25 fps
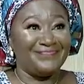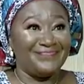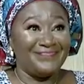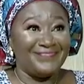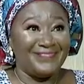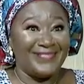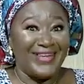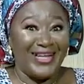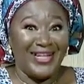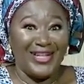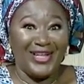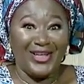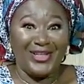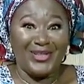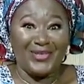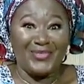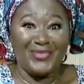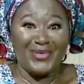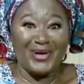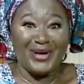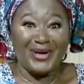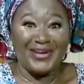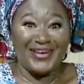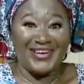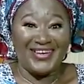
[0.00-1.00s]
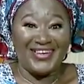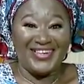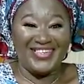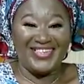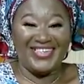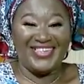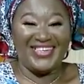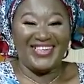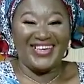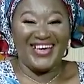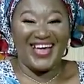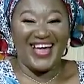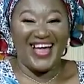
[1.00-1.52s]
A lot of work.
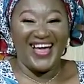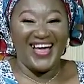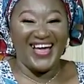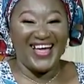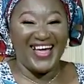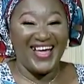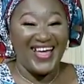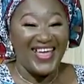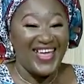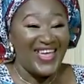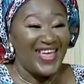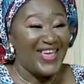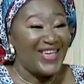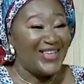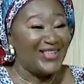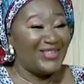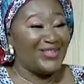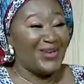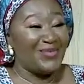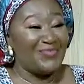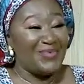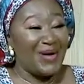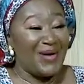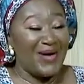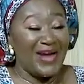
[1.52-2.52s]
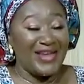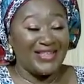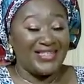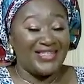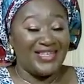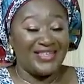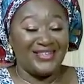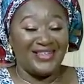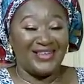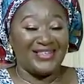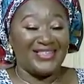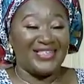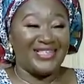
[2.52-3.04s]
So parenting
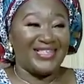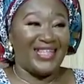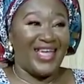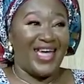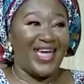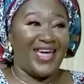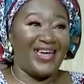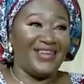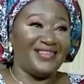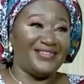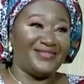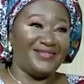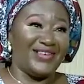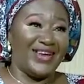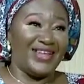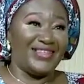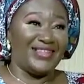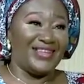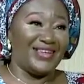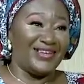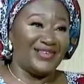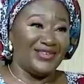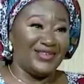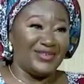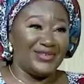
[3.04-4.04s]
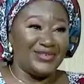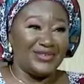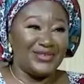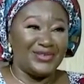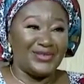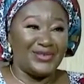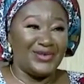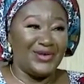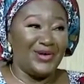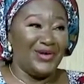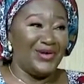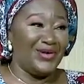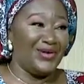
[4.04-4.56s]
doesn't end when they go to
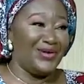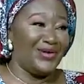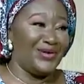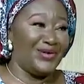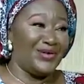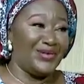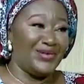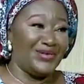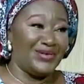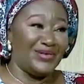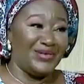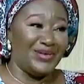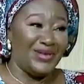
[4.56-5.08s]
school.